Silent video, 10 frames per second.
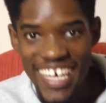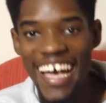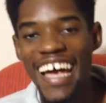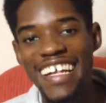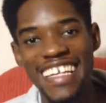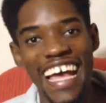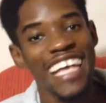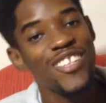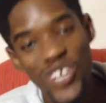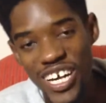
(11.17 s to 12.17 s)
And
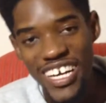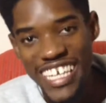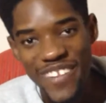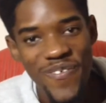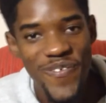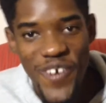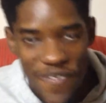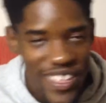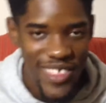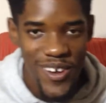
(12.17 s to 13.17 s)
I no longer need
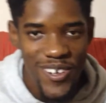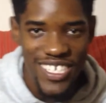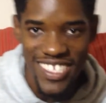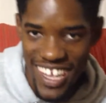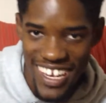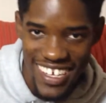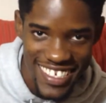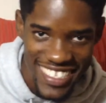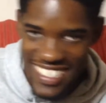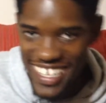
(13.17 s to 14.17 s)

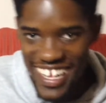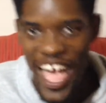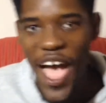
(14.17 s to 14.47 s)
$50,000